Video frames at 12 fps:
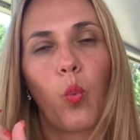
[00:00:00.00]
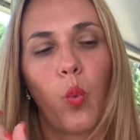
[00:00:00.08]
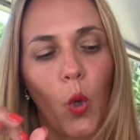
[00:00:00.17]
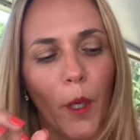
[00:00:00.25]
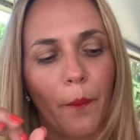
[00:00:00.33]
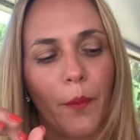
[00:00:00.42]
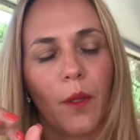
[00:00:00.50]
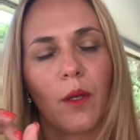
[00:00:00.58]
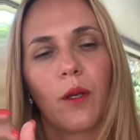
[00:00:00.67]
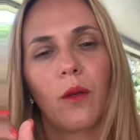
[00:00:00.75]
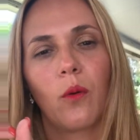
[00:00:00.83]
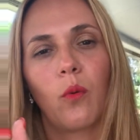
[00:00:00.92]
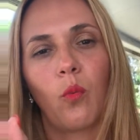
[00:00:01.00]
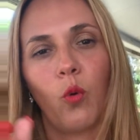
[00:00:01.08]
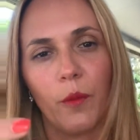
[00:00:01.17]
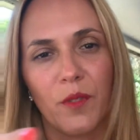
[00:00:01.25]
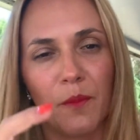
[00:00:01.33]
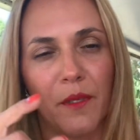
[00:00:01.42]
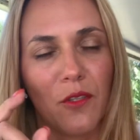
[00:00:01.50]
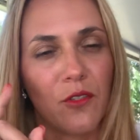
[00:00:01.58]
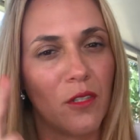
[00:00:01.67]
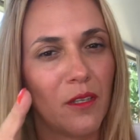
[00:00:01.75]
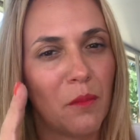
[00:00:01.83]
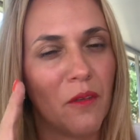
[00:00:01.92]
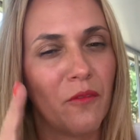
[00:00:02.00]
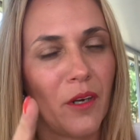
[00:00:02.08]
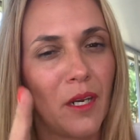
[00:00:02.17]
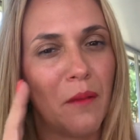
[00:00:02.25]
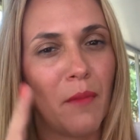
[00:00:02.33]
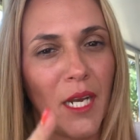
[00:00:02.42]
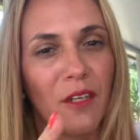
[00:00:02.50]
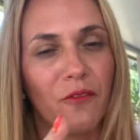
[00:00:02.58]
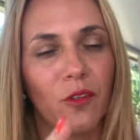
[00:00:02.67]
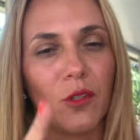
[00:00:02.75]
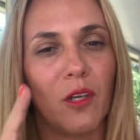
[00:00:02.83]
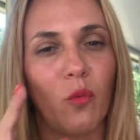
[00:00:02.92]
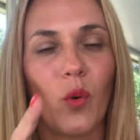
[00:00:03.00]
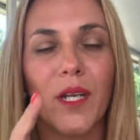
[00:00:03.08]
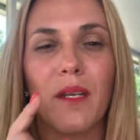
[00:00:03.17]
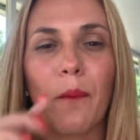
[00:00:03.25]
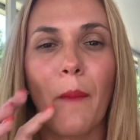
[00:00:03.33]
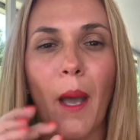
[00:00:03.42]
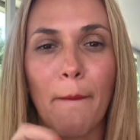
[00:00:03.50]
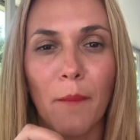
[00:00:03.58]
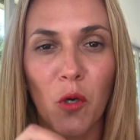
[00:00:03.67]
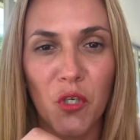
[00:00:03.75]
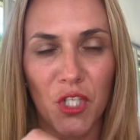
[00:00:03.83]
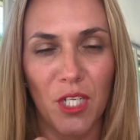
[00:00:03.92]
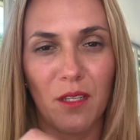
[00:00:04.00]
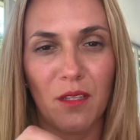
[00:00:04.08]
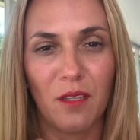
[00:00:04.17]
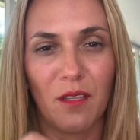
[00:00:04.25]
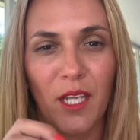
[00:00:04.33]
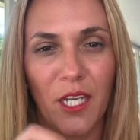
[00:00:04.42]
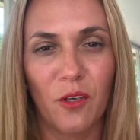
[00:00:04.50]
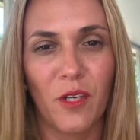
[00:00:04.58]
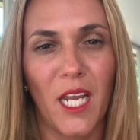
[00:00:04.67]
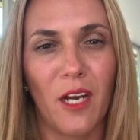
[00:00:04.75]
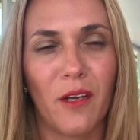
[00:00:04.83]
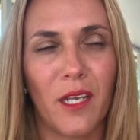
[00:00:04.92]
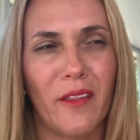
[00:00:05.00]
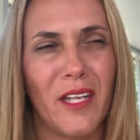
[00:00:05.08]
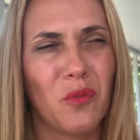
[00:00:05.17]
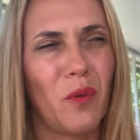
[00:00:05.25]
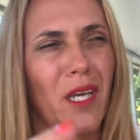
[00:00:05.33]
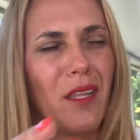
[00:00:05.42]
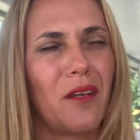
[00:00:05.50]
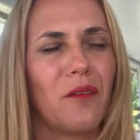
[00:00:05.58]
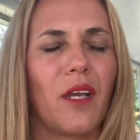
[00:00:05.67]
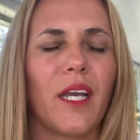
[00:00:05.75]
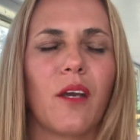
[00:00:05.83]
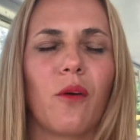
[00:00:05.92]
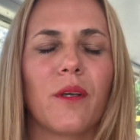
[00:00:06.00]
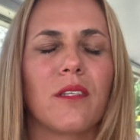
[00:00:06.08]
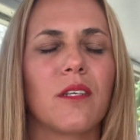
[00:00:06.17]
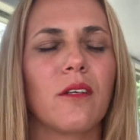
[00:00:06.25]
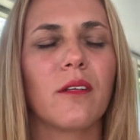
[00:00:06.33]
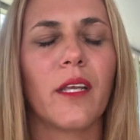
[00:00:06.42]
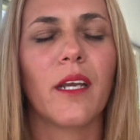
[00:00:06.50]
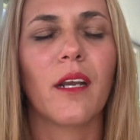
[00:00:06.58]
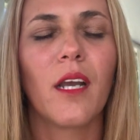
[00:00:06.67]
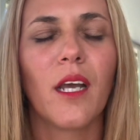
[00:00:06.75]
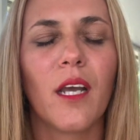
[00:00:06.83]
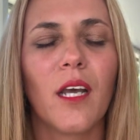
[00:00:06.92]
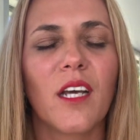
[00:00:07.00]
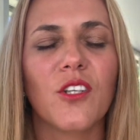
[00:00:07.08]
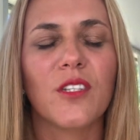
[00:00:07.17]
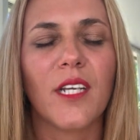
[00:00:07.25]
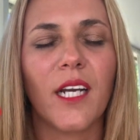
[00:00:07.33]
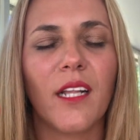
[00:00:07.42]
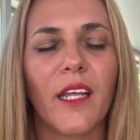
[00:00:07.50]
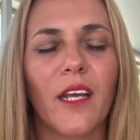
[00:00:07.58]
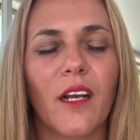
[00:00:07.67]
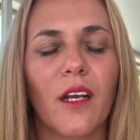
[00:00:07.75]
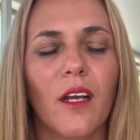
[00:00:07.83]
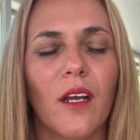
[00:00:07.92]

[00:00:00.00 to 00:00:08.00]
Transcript: warp speed. So you have to be very mindful of what emotion that you're carrying. And that's why I always hear like, just kind of like,